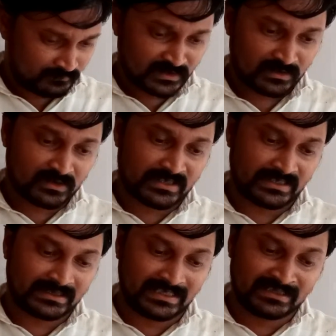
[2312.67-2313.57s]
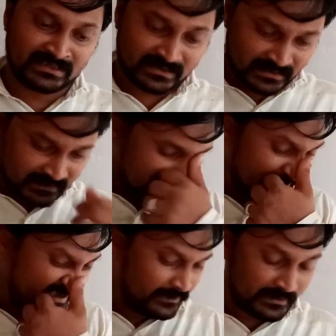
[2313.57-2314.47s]
Okay, 10th I
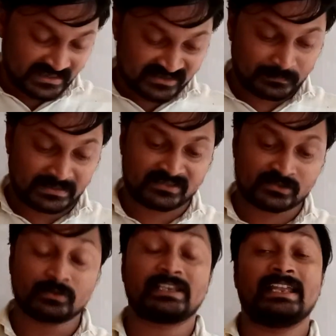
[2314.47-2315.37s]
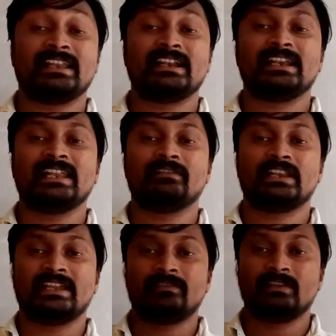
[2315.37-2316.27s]
need to explain. So 10 and 11
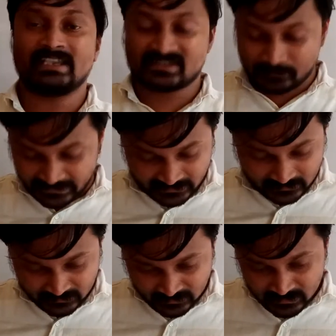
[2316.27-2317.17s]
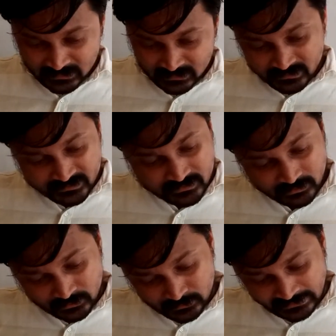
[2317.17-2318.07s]
I will explain.
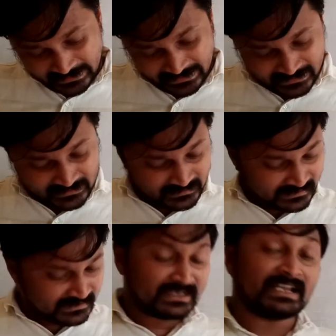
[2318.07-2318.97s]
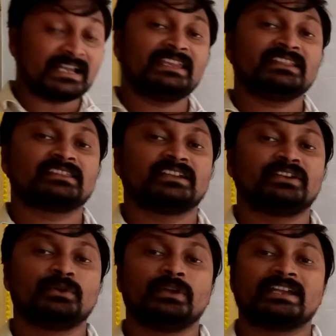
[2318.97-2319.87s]
So 8th and 9th
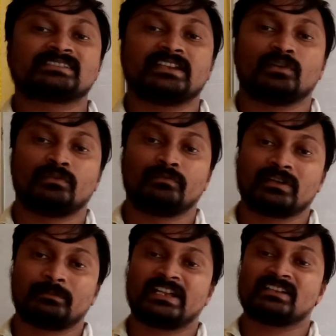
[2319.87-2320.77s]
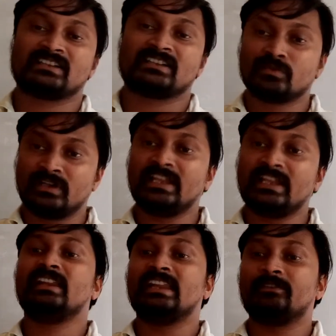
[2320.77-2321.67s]
do as a homework, because
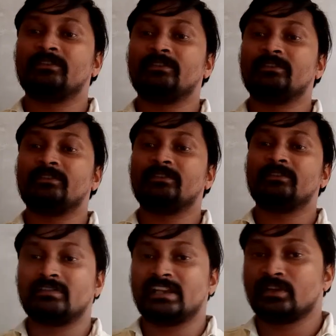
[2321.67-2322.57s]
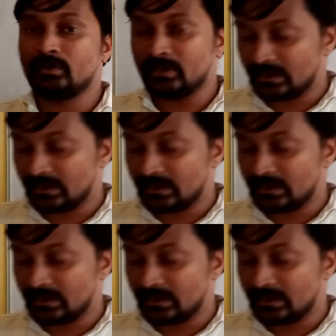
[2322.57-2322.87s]
only left hand derivative you